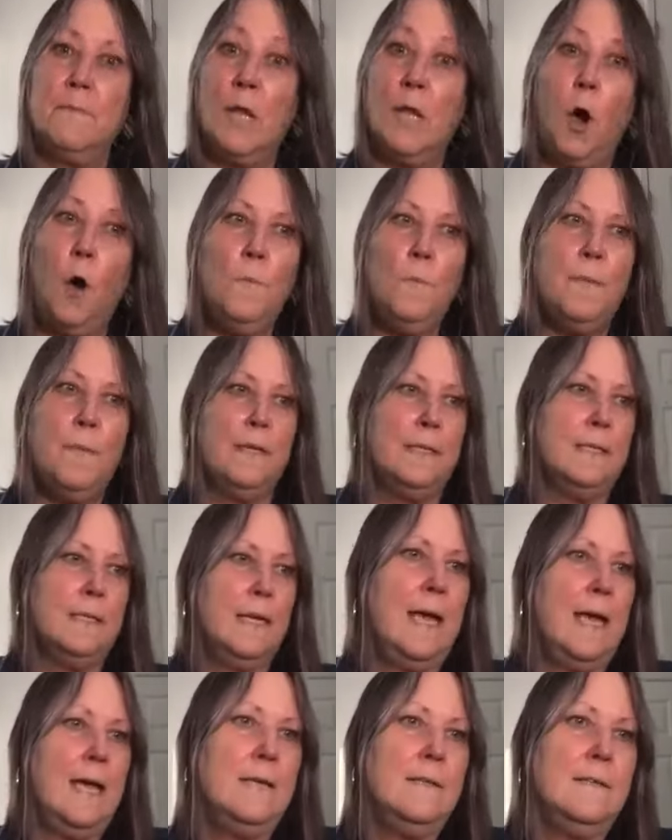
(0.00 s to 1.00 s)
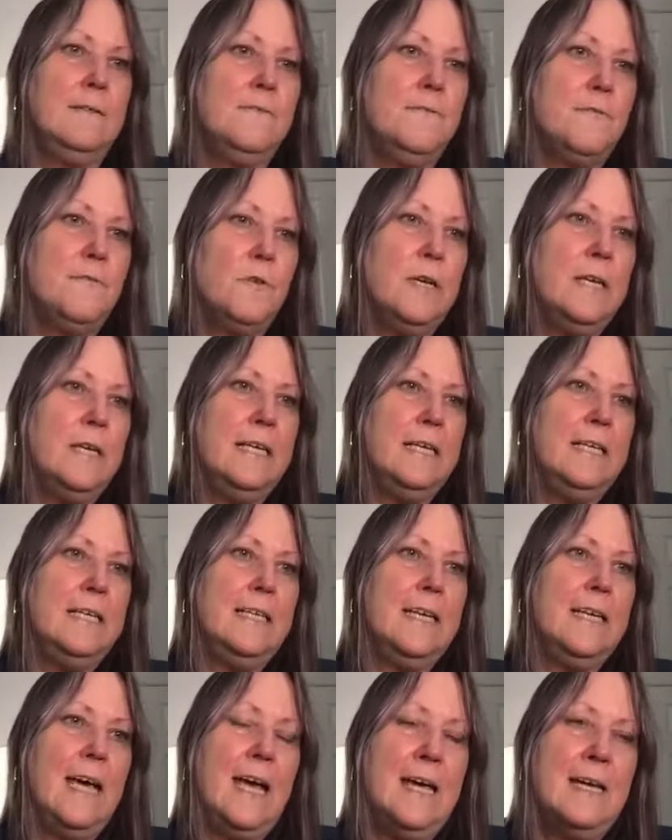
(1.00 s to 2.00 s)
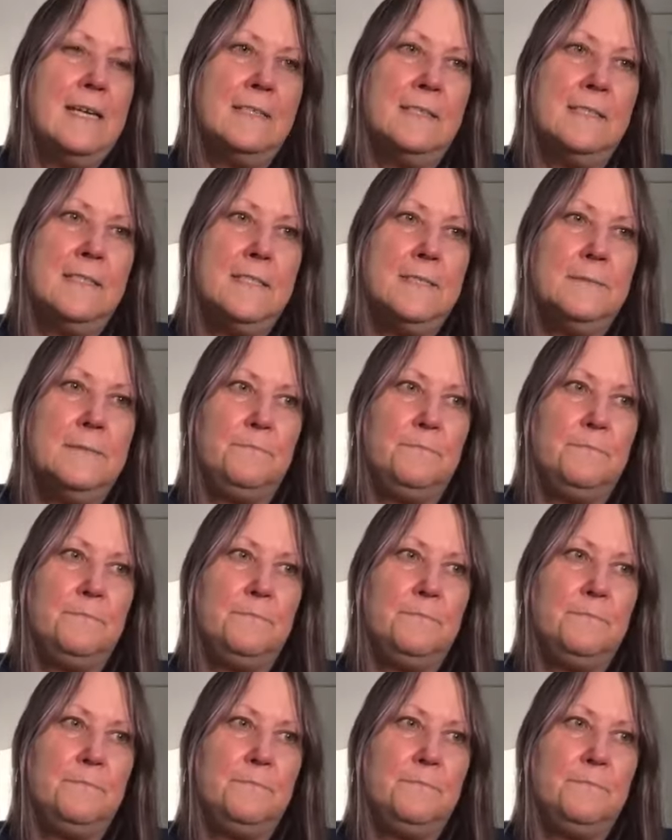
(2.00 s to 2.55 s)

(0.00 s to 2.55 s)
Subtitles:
open and free, and